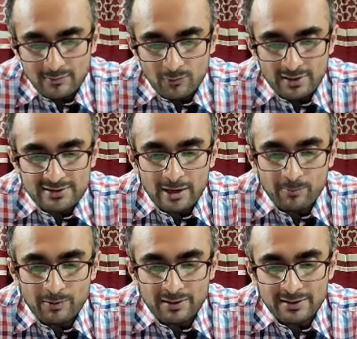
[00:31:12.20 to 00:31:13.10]
for
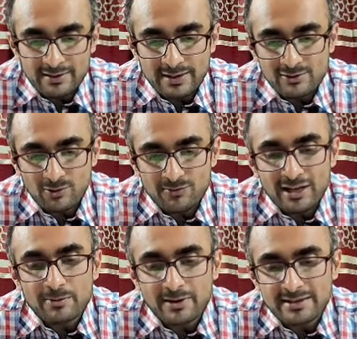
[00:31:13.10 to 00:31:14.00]
example in case of
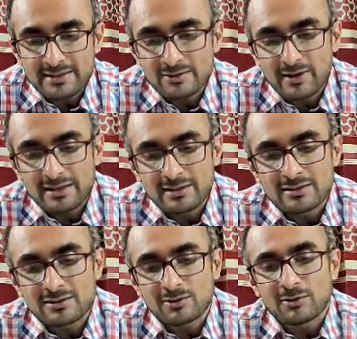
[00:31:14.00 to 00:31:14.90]
diabetes, when
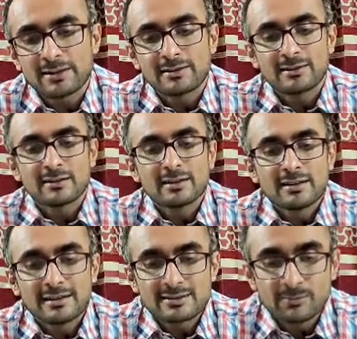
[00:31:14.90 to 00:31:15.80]
insulin
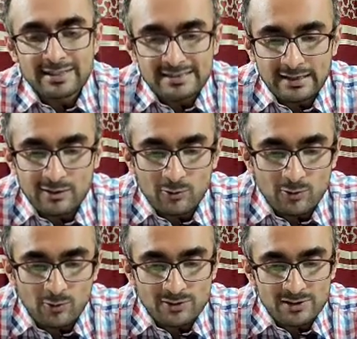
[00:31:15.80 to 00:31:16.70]
is missing,
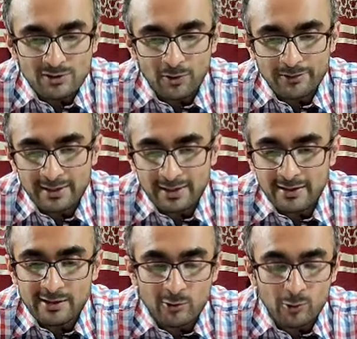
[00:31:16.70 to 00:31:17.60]
glucose is not
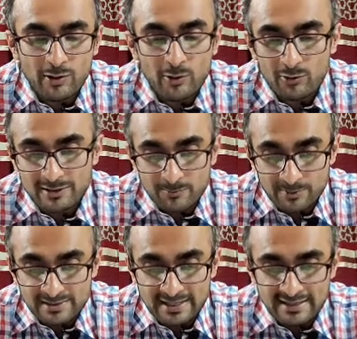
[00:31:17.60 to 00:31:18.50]
there and glucagon is
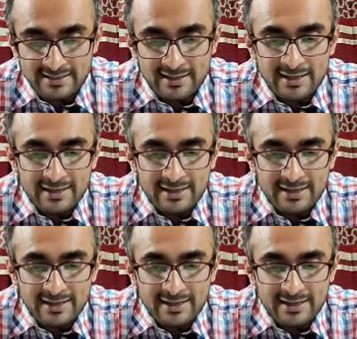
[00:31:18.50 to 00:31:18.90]
present,